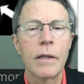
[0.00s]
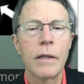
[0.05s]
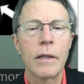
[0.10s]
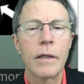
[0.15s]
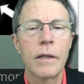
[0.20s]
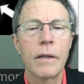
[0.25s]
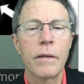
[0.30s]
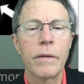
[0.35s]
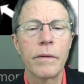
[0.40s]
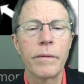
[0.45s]

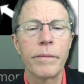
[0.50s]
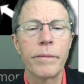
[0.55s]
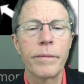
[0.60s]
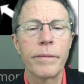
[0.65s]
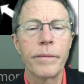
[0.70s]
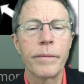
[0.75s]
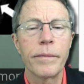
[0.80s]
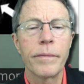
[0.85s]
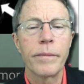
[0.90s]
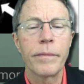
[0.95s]
um,
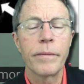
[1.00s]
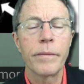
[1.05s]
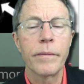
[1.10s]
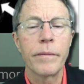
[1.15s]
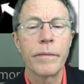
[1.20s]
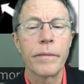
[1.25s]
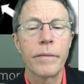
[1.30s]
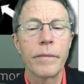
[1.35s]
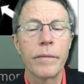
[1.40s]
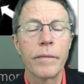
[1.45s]

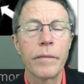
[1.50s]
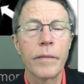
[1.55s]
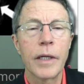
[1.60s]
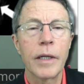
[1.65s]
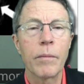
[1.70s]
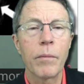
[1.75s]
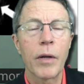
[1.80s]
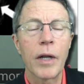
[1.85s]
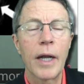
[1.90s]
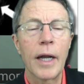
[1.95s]

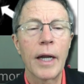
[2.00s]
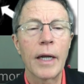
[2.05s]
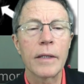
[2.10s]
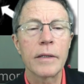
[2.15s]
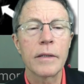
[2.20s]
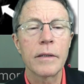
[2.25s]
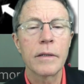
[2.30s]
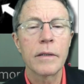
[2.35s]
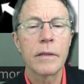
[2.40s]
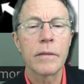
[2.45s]
in plaque.
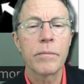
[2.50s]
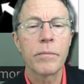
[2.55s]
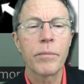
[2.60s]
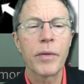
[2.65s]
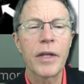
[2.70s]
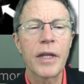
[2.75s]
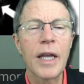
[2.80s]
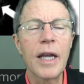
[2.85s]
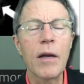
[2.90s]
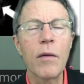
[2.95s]

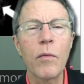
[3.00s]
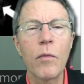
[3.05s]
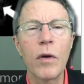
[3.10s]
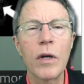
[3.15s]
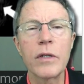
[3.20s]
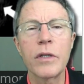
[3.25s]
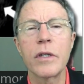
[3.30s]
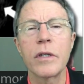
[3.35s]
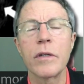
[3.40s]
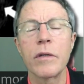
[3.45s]
But that
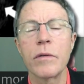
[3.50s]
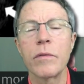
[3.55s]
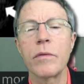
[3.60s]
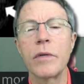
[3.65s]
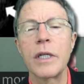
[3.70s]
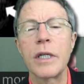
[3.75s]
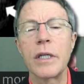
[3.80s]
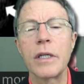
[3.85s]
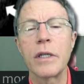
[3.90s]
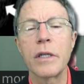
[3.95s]
wasn't the
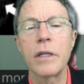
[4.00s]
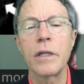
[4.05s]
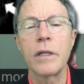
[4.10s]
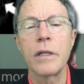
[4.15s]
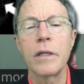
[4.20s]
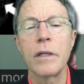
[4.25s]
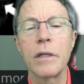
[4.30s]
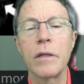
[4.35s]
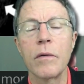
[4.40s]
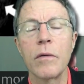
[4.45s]

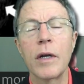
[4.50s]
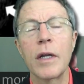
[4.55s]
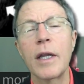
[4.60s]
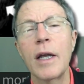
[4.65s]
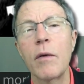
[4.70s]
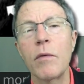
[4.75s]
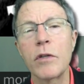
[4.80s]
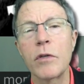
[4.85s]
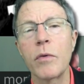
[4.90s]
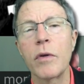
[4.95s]
reason, well,
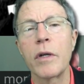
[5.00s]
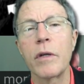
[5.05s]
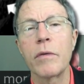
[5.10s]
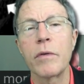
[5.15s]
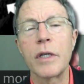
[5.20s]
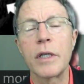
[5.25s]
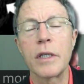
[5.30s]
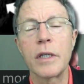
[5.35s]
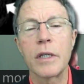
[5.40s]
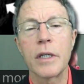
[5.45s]
that was one of the
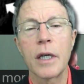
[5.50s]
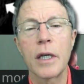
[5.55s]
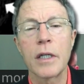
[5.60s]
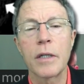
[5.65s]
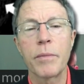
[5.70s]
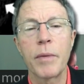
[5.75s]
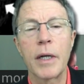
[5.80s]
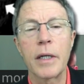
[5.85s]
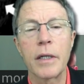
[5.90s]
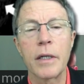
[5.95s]
reasons I
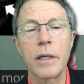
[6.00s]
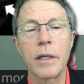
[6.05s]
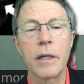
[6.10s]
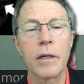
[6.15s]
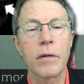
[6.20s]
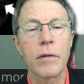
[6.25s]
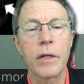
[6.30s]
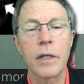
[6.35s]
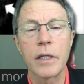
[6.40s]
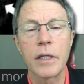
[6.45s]
expected to
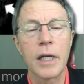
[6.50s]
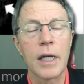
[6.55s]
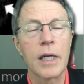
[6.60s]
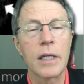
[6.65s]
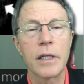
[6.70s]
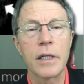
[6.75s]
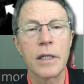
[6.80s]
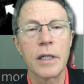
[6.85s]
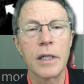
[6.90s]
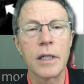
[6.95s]
get
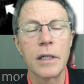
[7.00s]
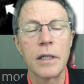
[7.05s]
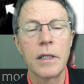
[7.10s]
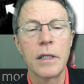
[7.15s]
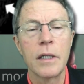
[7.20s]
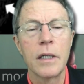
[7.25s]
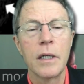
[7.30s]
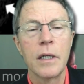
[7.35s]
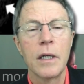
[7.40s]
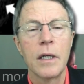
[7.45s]
criticized and didn't.
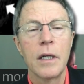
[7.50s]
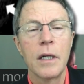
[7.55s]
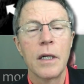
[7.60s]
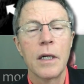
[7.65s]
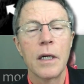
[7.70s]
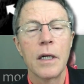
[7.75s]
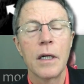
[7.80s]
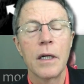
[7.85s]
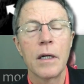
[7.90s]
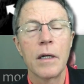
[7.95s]

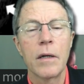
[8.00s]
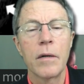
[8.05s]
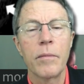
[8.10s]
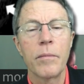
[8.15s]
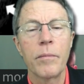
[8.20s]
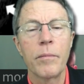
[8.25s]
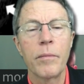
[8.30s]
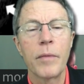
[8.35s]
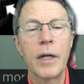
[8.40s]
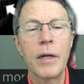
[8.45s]
Um,
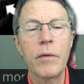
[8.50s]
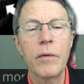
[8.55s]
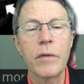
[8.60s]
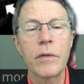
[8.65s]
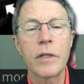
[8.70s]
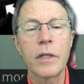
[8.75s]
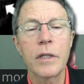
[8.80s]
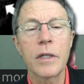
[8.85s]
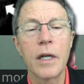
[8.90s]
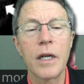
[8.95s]
here
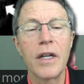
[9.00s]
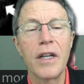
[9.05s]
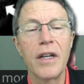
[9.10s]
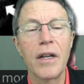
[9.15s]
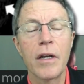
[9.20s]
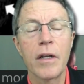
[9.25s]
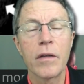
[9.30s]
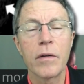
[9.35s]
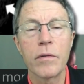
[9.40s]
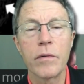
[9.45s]
is
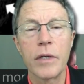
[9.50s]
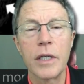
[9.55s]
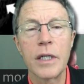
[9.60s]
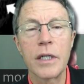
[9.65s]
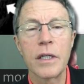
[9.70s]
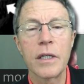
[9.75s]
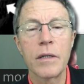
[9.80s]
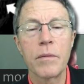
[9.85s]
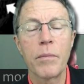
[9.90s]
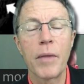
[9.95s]
another
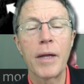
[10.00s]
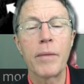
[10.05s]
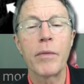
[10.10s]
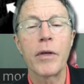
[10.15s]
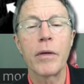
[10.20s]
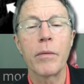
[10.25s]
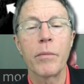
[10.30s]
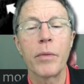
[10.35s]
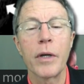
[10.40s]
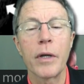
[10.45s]
reason,
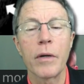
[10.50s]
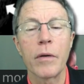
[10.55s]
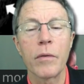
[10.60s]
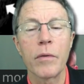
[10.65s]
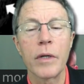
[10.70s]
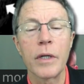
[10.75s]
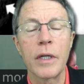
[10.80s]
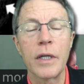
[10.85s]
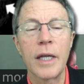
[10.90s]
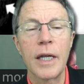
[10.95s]
maybe a bigger
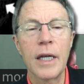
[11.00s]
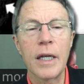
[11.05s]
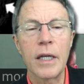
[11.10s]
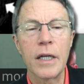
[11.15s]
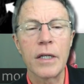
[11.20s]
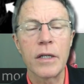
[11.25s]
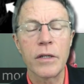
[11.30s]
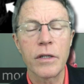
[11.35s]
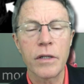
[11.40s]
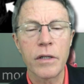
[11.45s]
one, and that
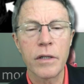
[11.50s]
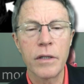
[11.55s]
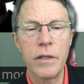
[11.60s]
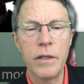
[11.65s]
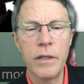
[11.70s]
is